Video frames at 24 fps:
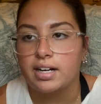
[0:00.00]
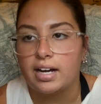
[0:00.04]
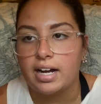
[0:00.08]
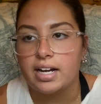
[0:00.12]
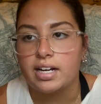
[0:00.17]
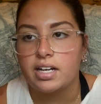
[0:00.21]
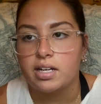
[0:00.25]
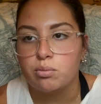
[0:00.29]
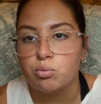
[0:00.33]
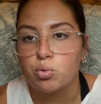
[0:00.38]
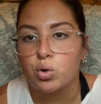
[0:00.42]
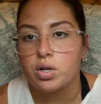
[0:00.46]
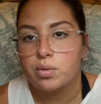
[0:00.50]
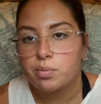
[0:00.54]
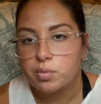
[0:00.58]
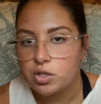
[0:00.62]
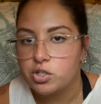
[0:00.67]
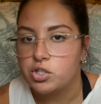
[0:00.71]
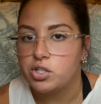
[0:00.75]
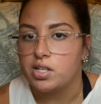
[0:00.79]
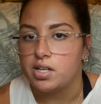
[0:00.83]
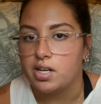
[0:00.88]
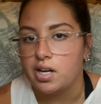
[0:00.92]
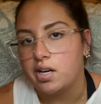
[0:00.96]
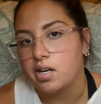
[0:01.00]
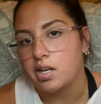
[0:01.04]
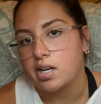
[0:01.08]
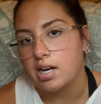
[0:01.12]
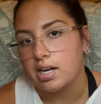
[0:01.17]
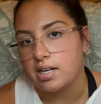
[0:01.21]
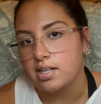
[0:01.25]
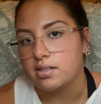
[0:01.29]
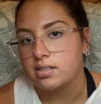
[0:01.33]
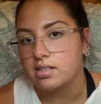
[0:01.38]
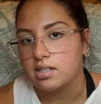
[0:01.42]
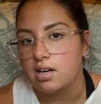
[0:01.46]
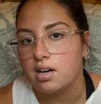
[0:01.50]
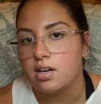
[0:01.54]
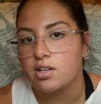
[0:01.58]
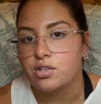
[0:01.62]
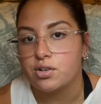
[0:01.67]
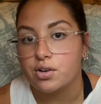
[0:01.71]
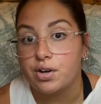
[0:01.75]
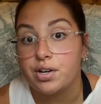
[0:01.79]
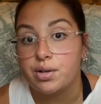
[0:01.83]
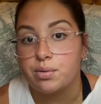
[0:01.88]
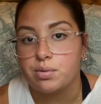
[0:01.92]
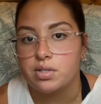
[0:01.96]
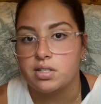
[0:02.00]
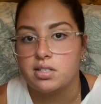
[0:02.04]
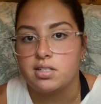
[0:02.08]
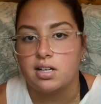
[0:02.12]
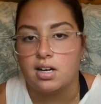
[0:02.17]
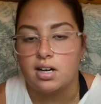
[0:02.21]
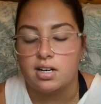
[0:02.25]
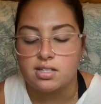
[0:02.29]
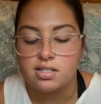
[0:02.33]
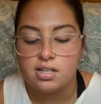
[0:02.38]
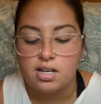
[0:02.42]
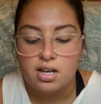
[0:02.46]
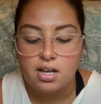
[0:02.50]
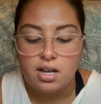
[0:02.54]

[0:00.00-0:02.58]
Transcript: I can pretty much eat any kind of sauce or anyone's sauce.